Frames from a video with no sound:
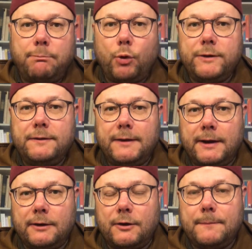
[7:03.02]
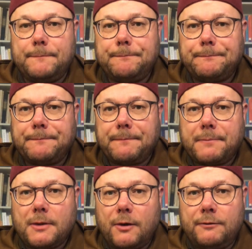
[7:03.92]
point here
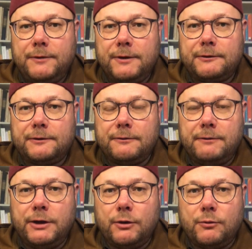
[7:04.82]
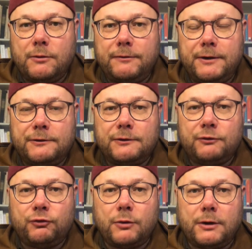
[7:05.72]
of this video, of this
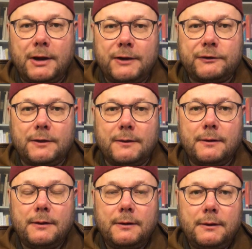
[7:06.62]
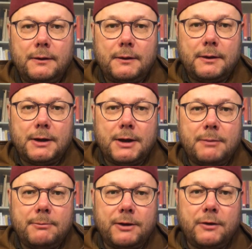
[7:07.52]
short lesson.
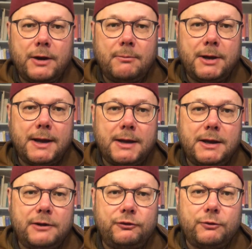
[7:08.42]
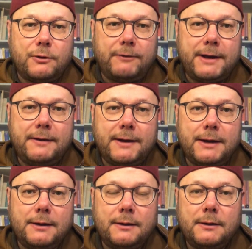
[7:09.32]
I'm not going to make any issue of
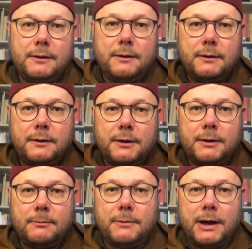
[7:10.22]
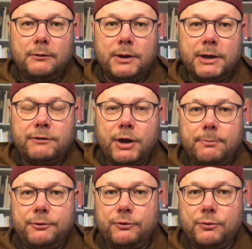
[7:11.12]
anything. I'll leave it
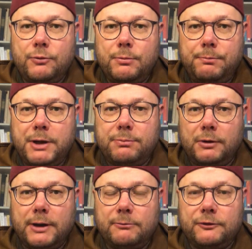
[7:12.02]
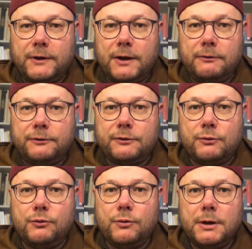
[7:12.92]
up to people themselves
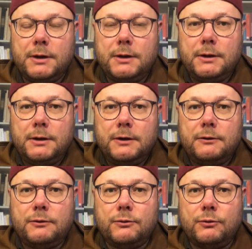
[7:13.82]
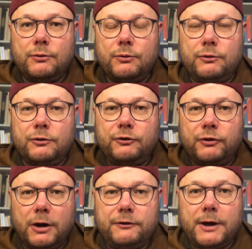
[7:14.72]
to
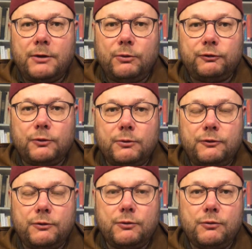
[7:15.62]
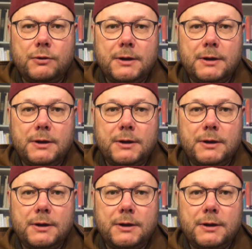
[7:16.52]
judge, and also to